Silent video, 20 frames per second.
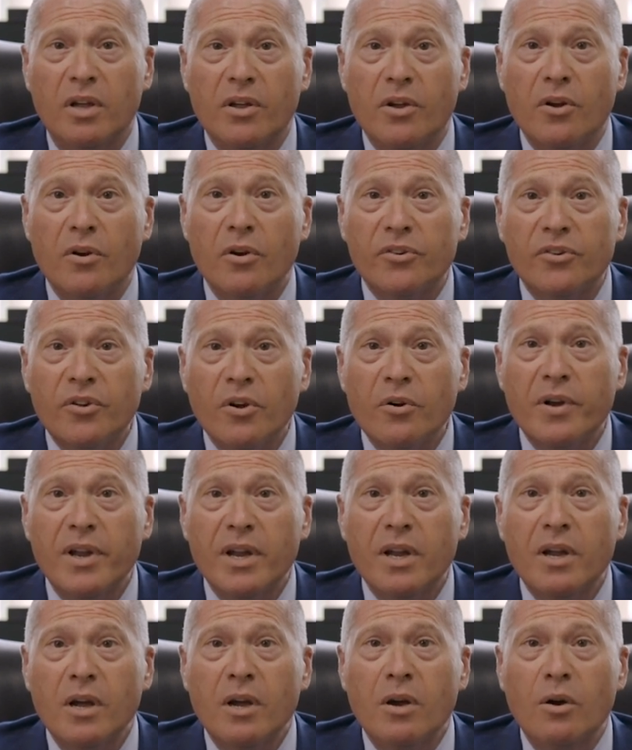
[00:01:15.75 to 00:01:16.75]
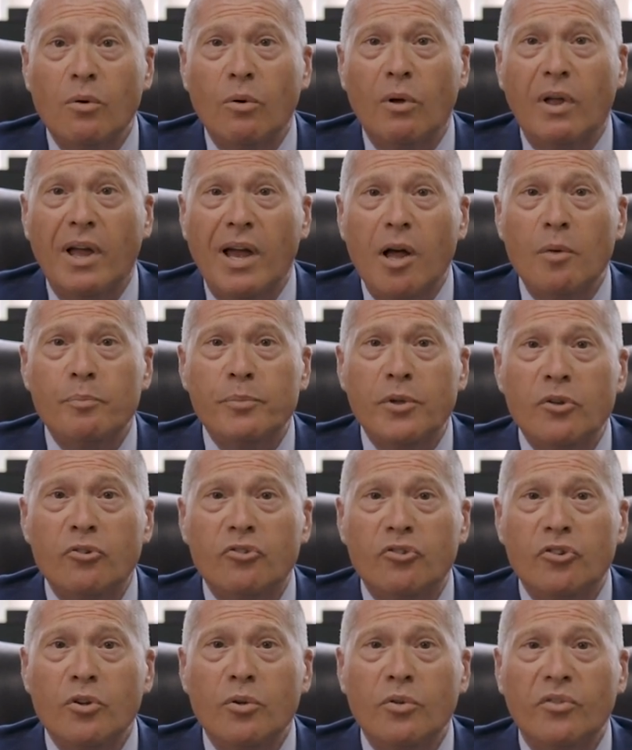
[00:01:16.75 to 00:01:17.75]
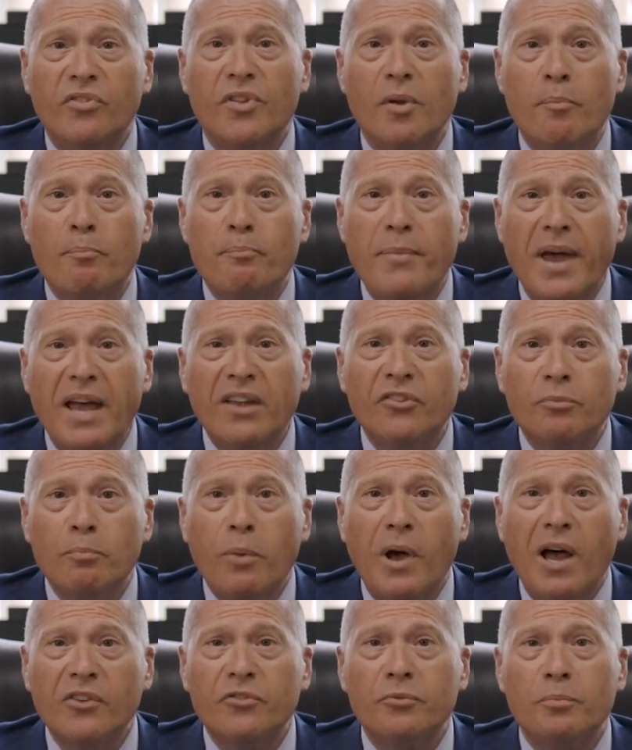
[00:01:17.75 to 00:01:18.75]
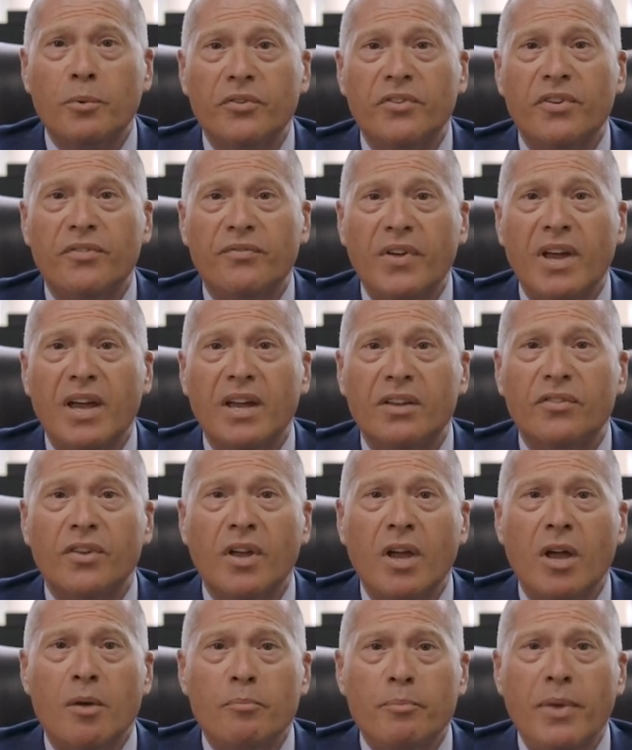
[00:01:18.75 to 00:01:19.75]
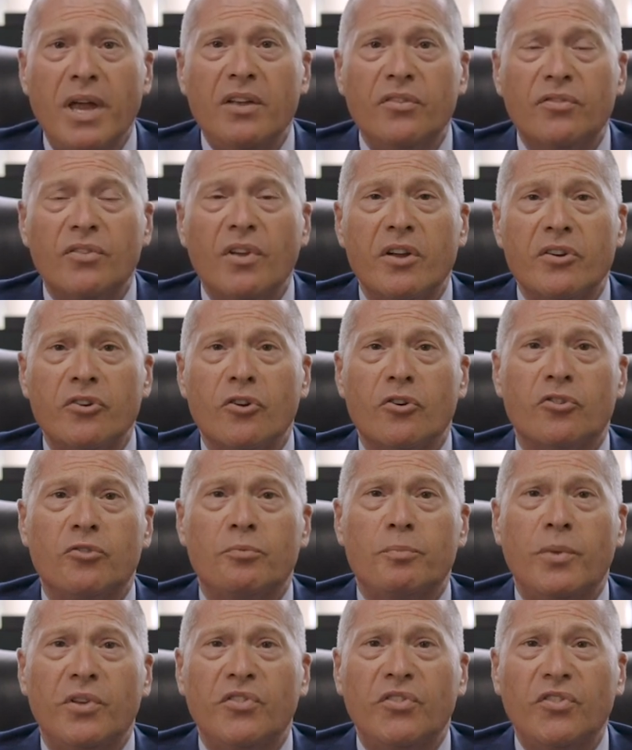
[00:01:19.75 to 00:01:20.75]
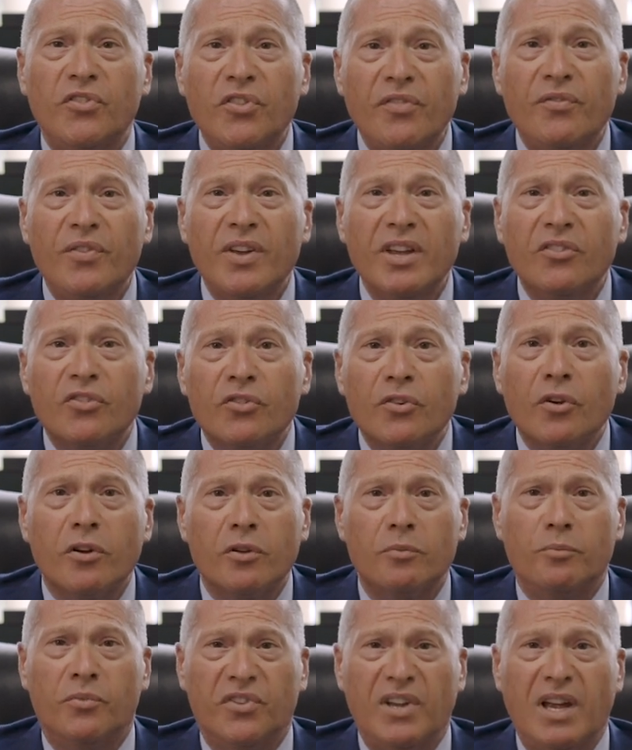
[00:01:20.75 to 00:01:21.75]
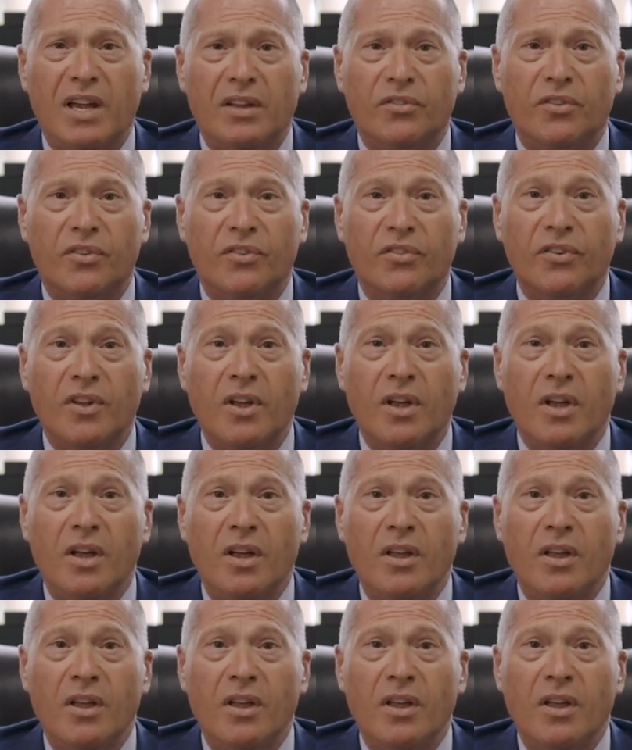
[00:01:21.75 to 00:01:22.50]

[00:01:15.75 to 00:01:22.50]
Your attorney will help you choose the best possible defense based on your specific circumstances.